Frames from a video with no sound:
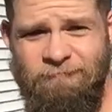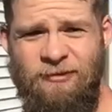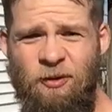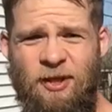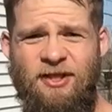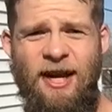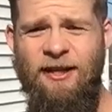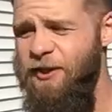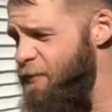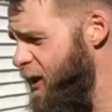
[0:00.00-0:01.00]
It's a
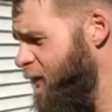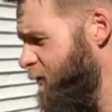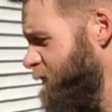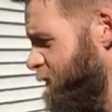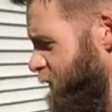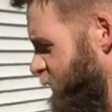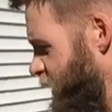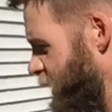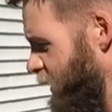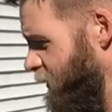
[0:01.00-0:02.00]
recycling bin.
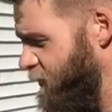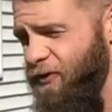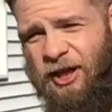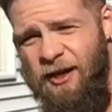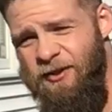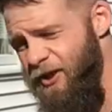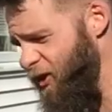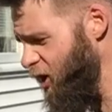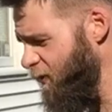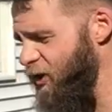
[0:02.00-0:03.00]
It's chair
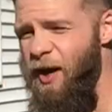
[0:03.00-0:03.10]
turned over,